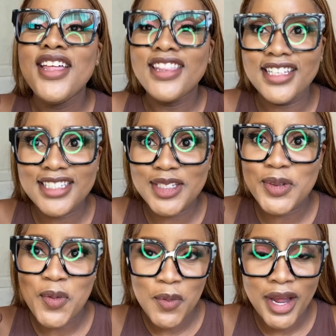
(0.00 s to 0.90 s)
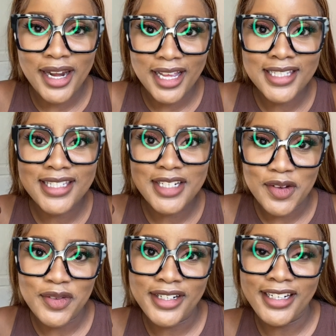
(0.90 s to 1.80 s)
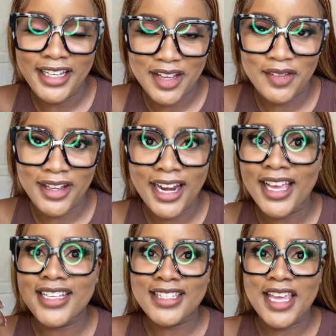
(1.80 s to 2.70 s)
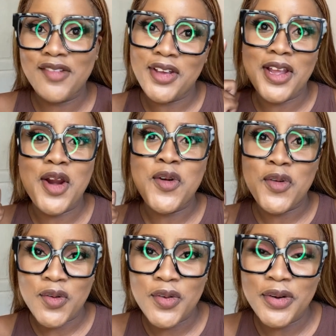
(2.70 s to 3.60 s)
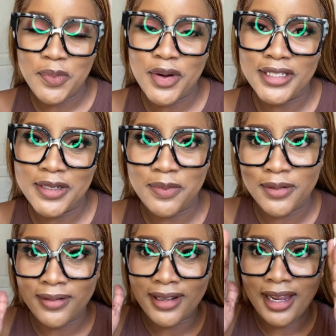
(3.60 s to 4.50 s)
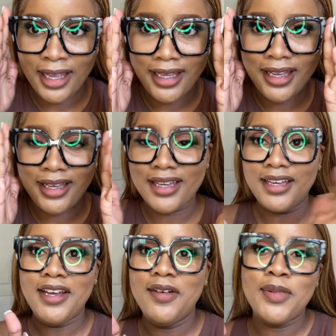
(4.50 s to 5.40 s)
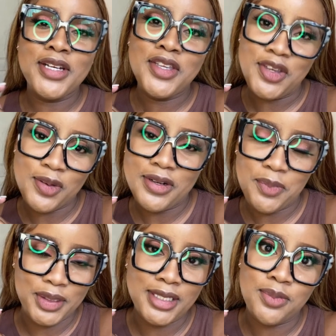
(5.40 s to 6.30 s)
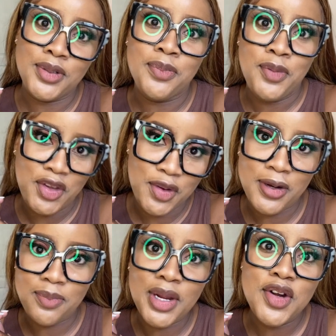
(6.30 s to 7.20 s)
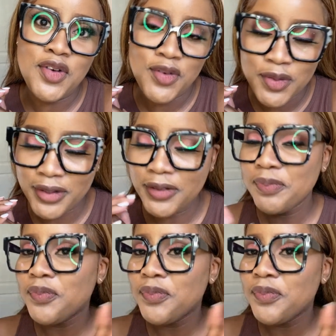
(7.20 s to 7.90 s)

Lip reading: This is what it's definitely giving. Like, it's giving rude principal, like, but cute principal. Cute but rude.